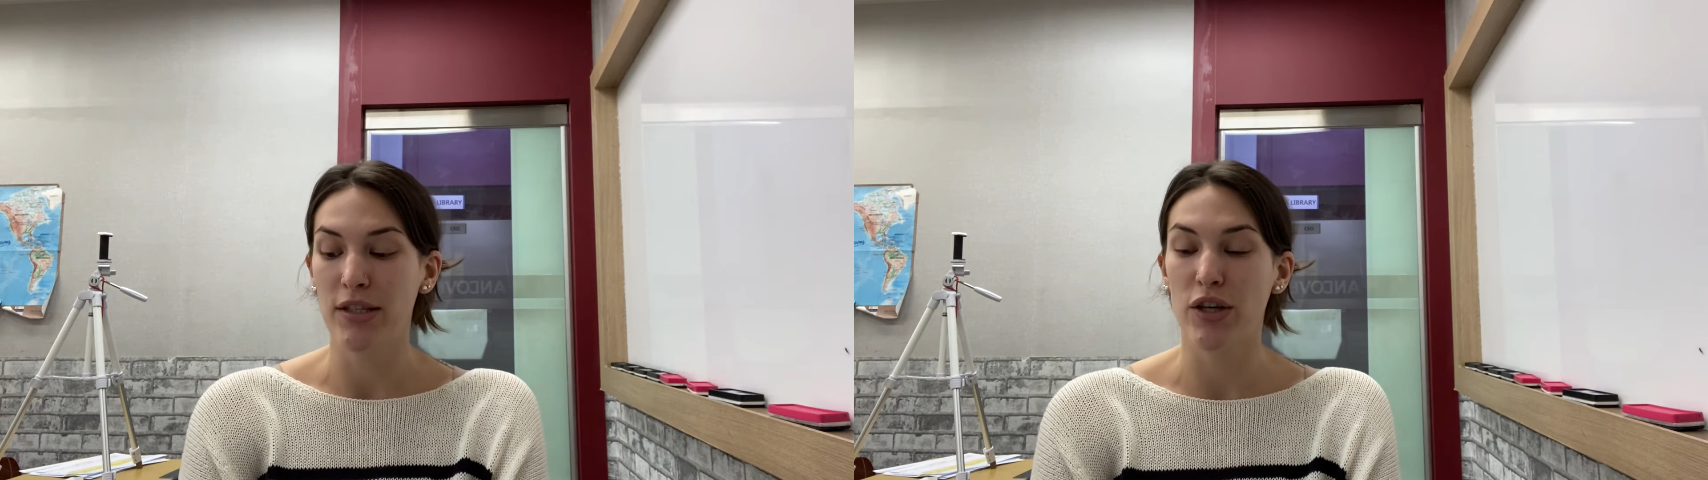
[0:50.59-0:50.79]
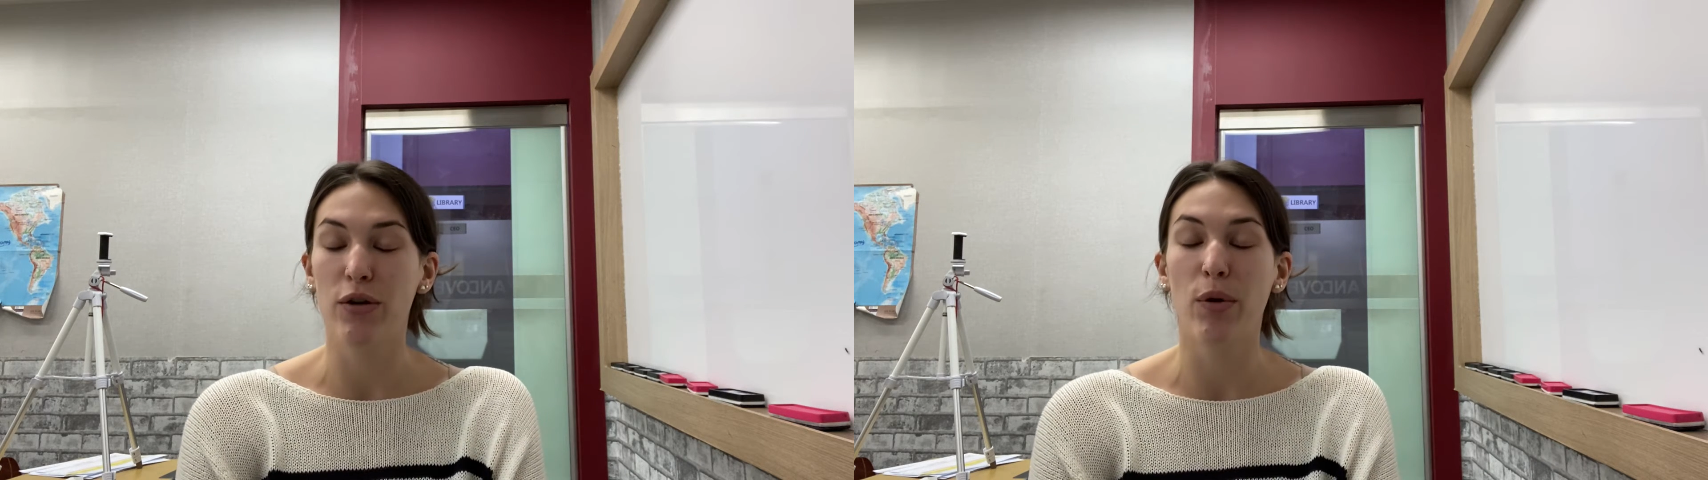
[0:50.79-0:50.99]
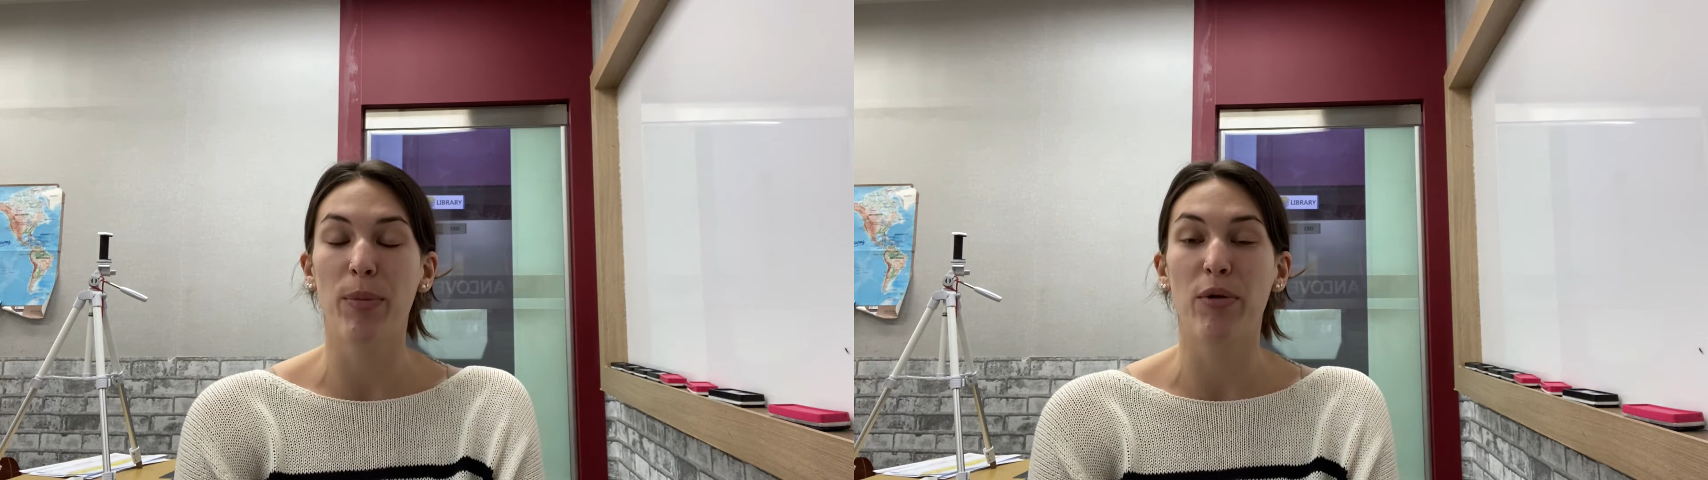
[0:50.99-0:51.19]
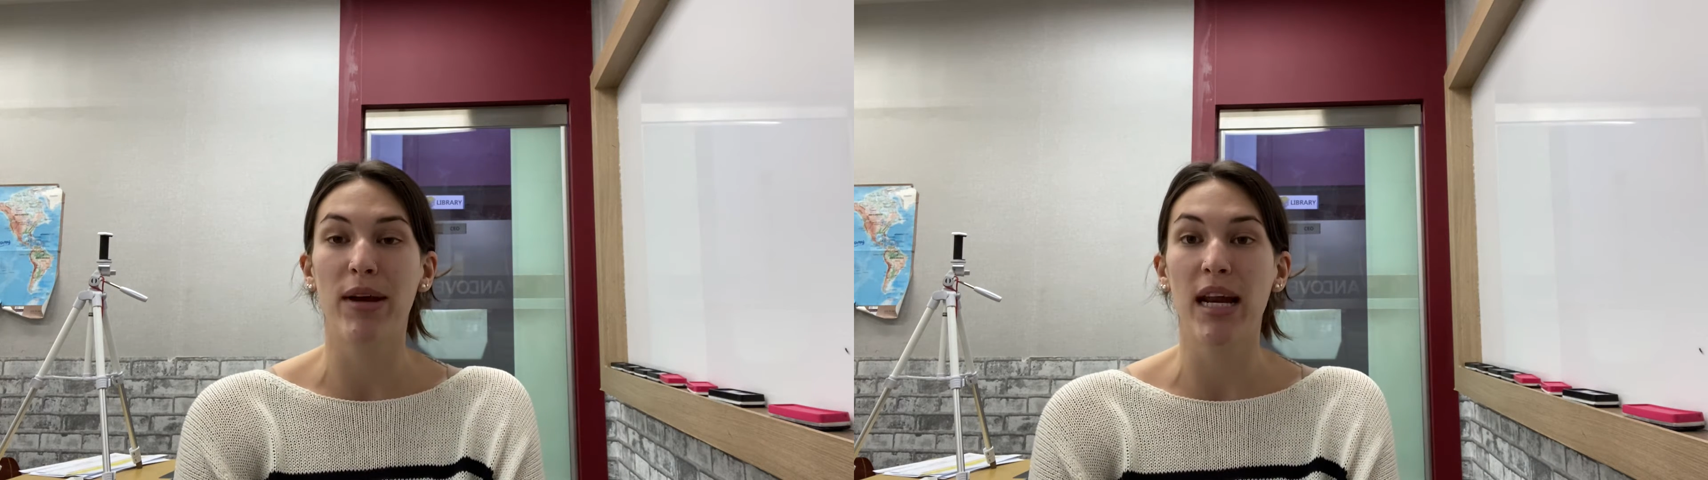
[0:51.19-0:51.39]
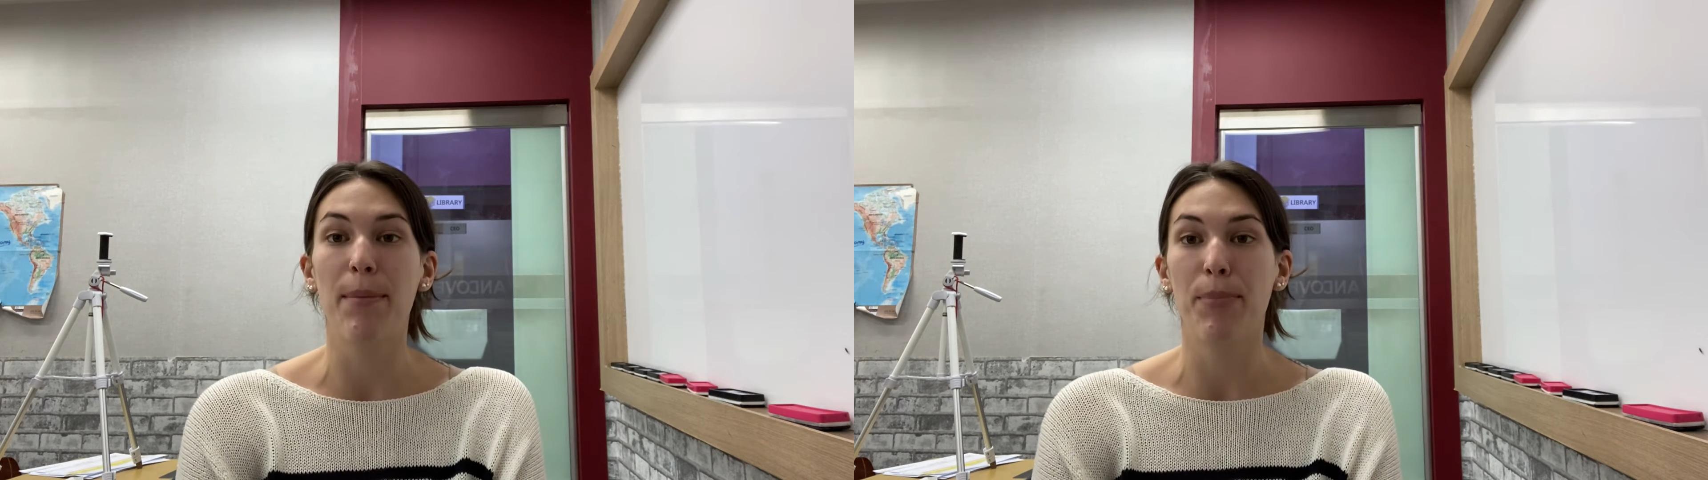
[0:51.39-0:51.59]
So you will be
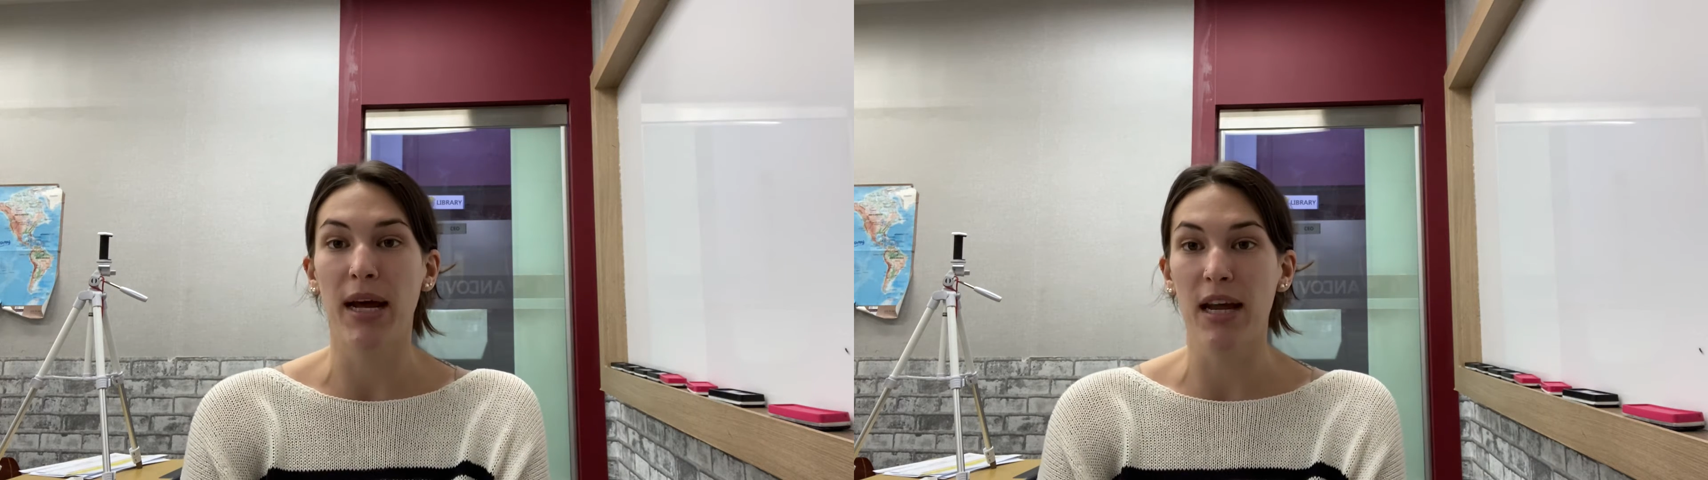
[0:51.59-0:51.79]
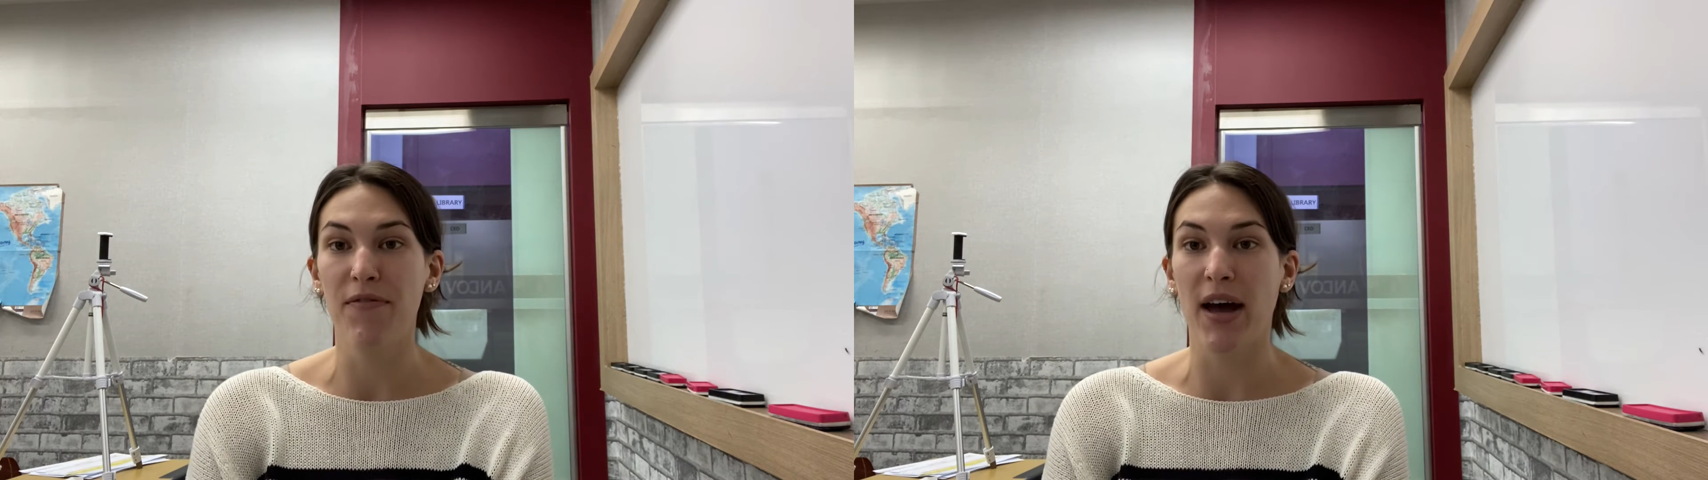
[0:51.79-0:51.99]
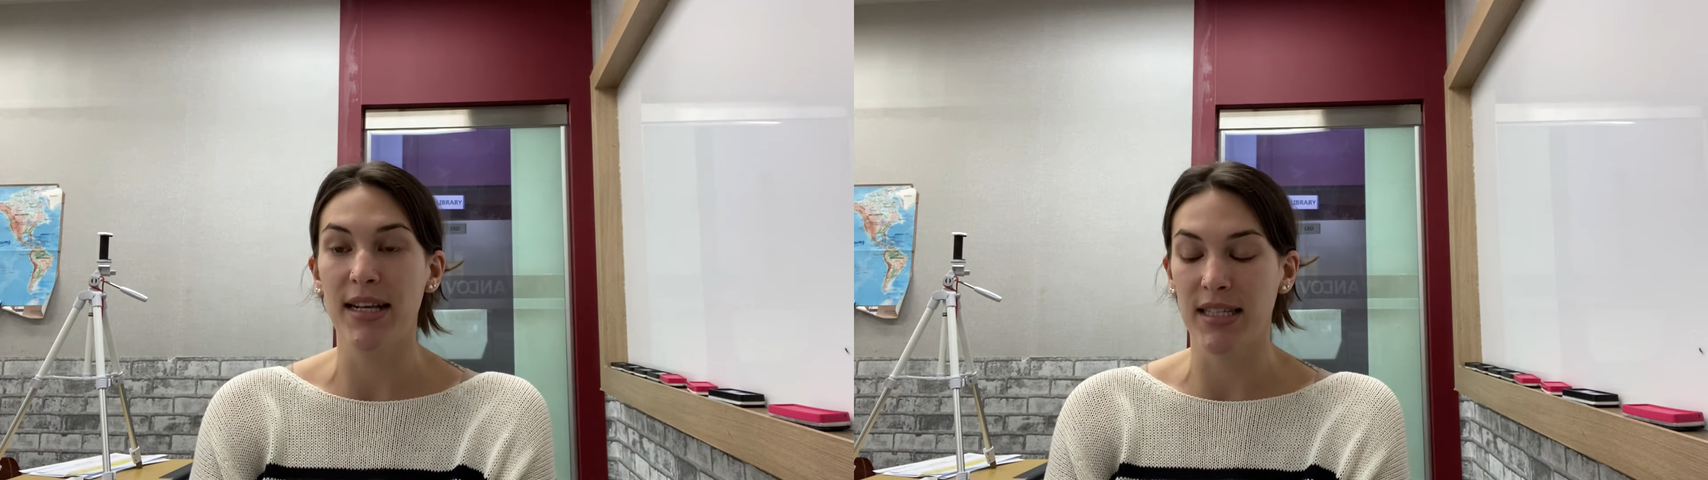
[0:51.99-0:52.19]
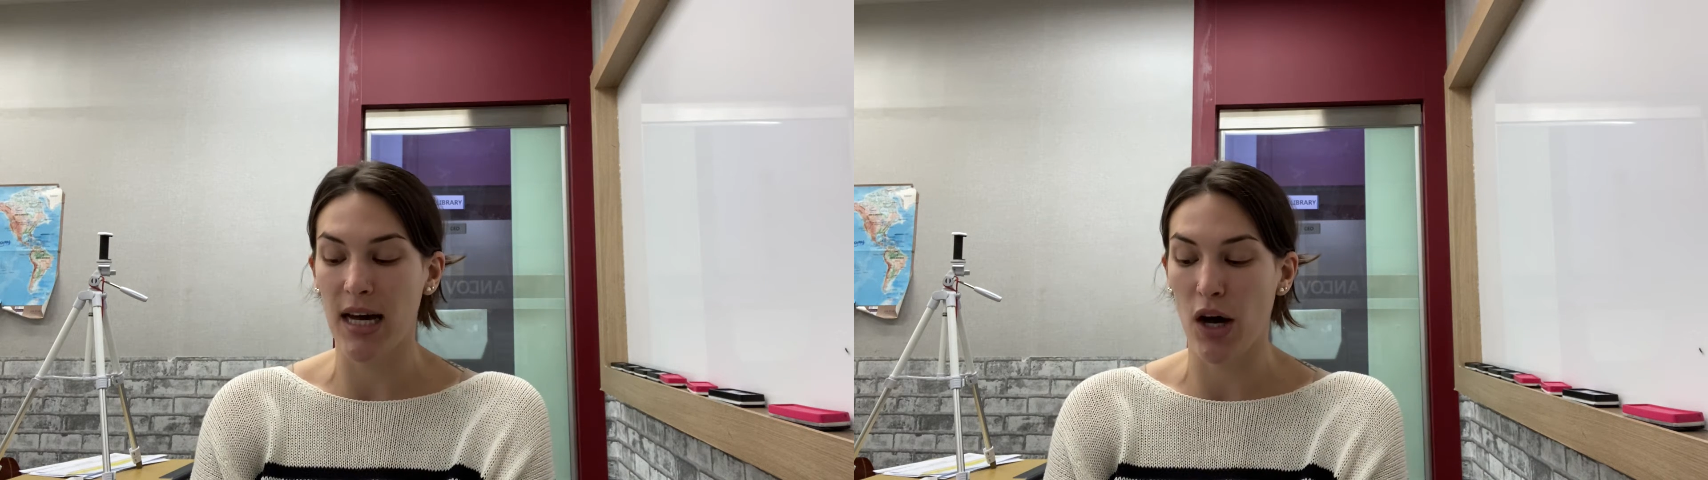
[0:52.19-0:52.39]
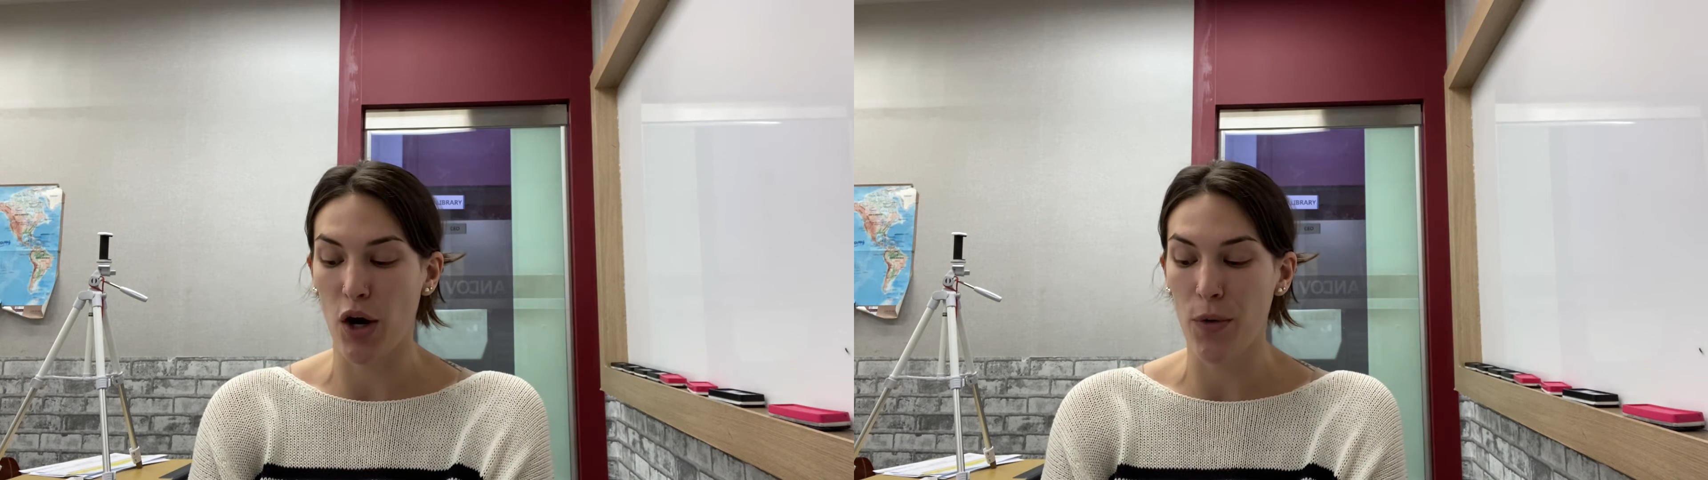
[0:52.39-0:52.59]
reading Buddy Finds
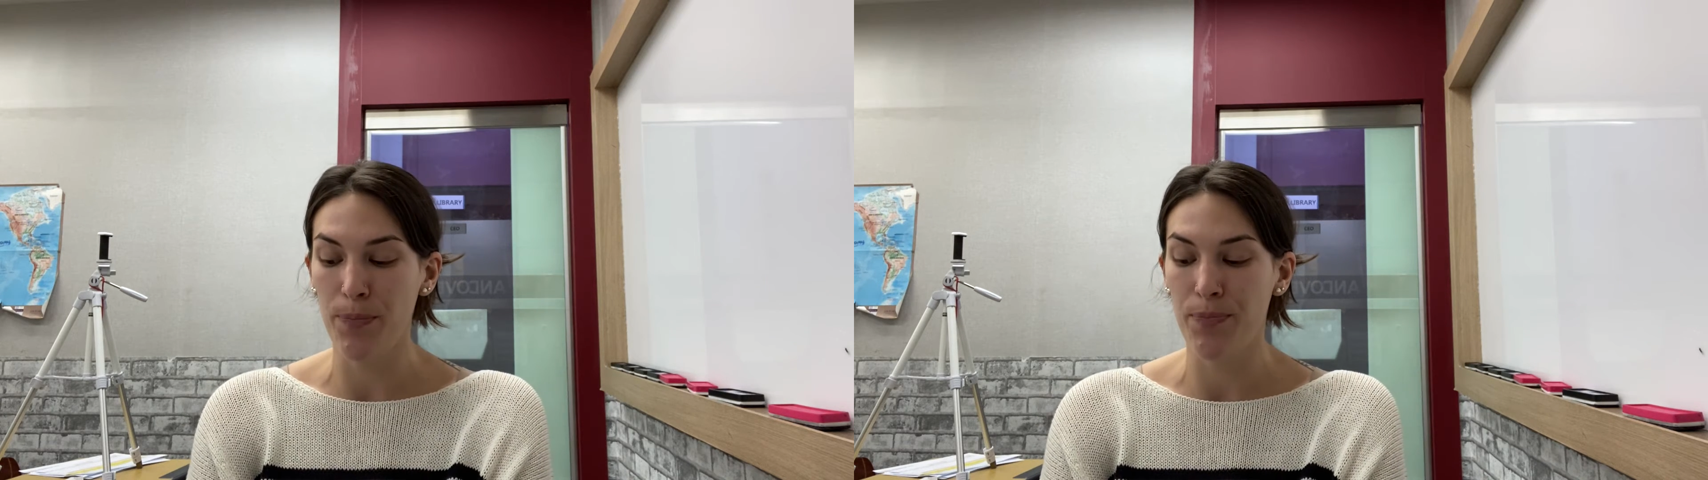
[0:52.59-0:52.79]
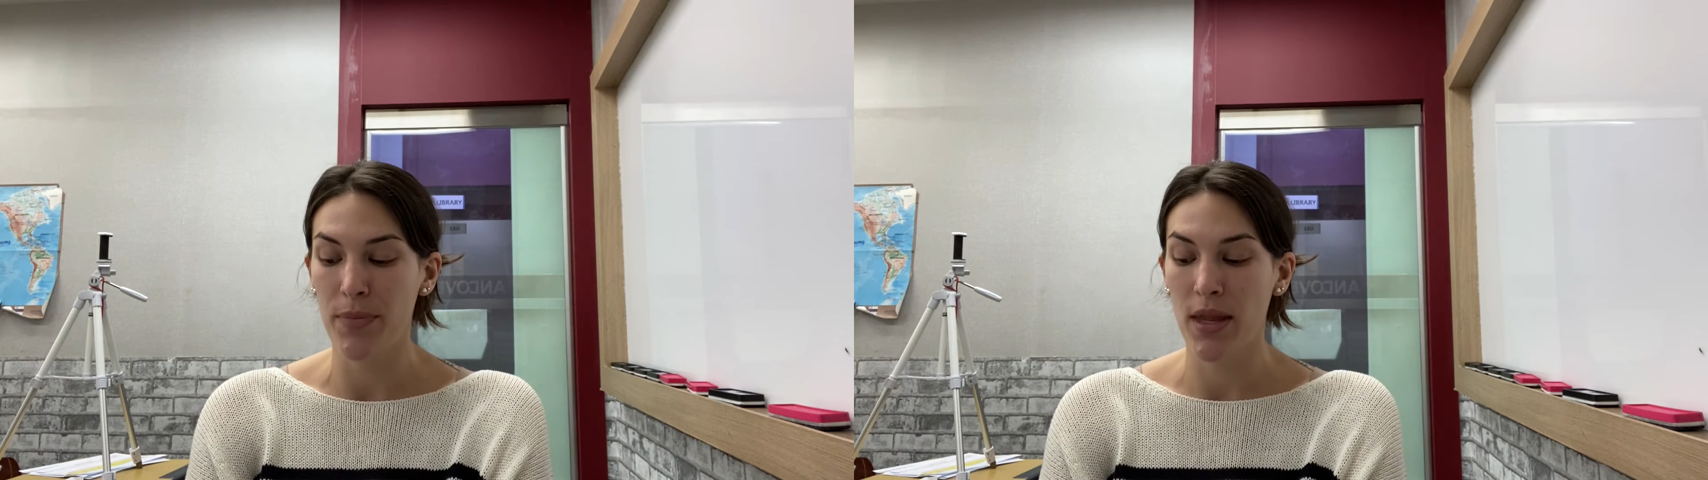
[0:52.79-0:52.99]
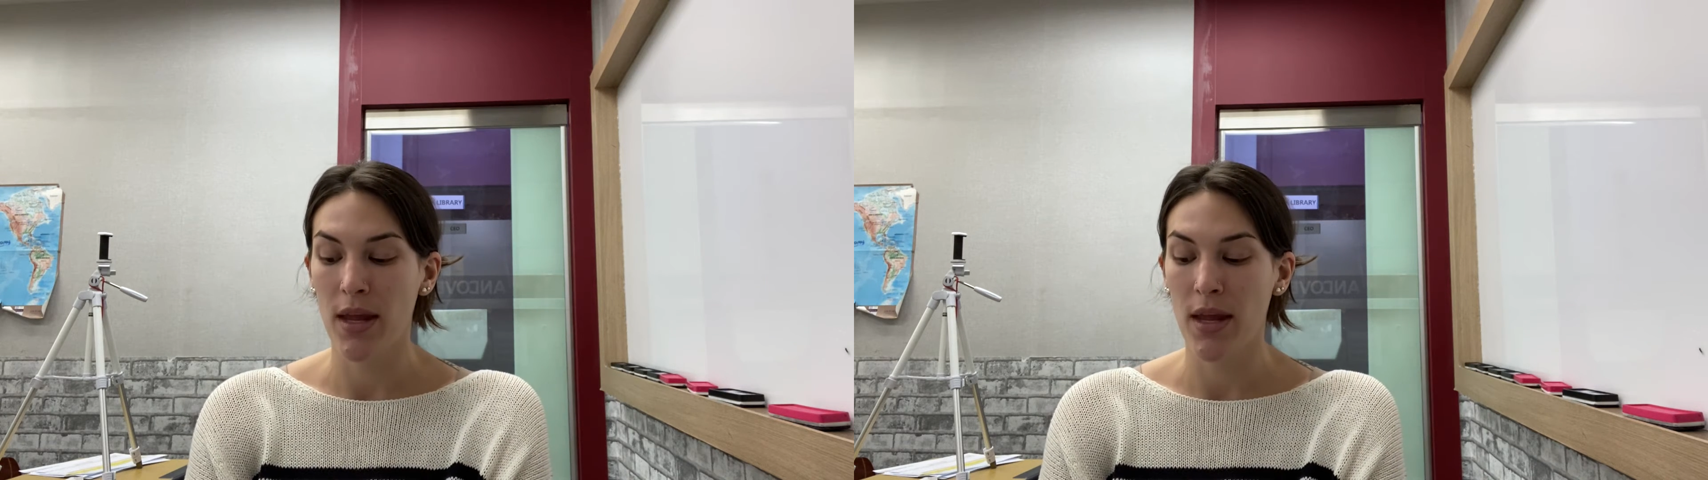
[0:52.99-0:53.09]
a Home